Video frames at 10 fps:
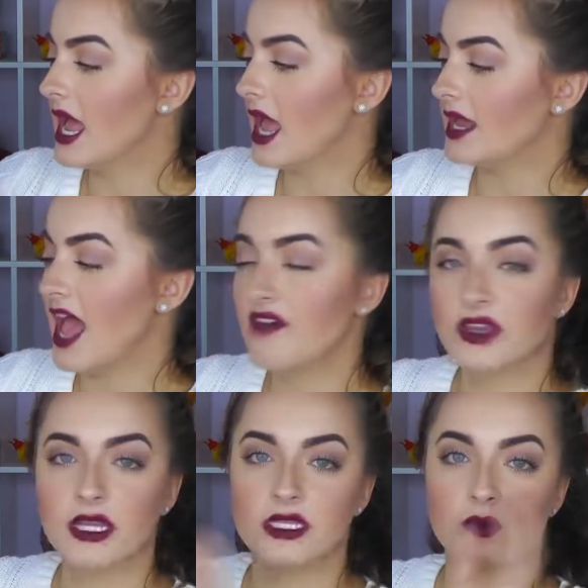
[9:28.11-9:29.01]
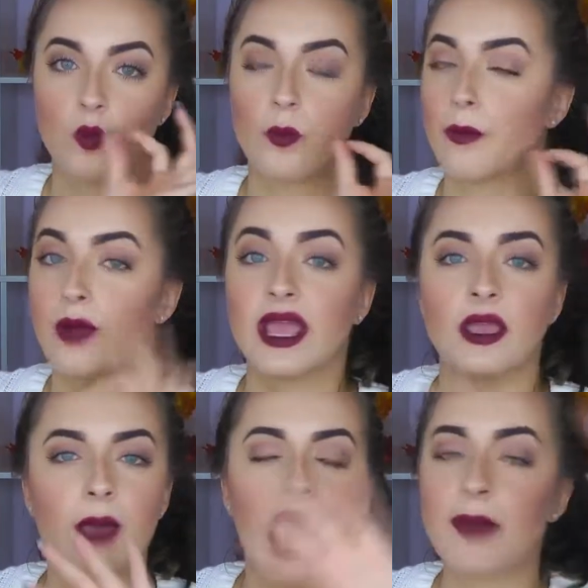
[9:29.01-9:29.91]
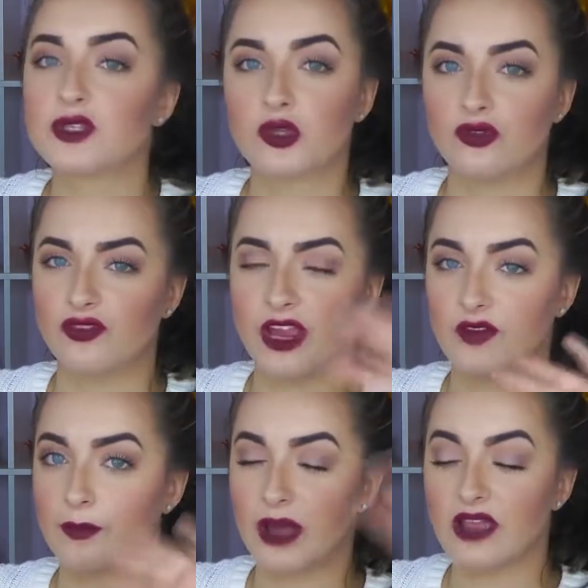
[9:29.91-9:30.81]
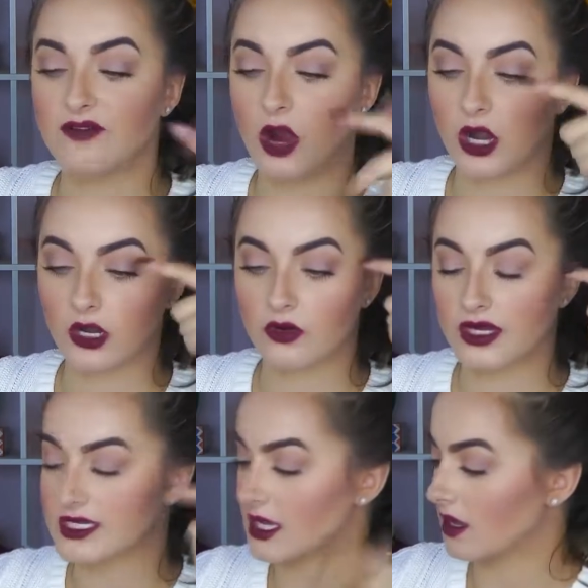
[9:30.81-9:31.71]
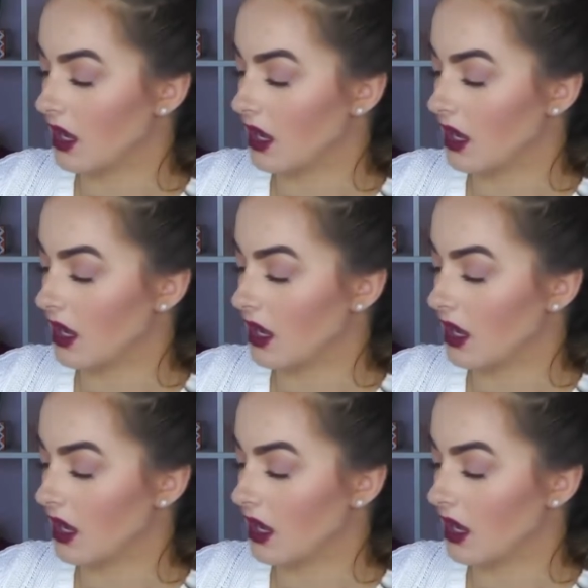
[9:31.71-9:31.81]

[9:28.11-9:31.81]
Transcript: And Heaven is my absolute favorite by far crease,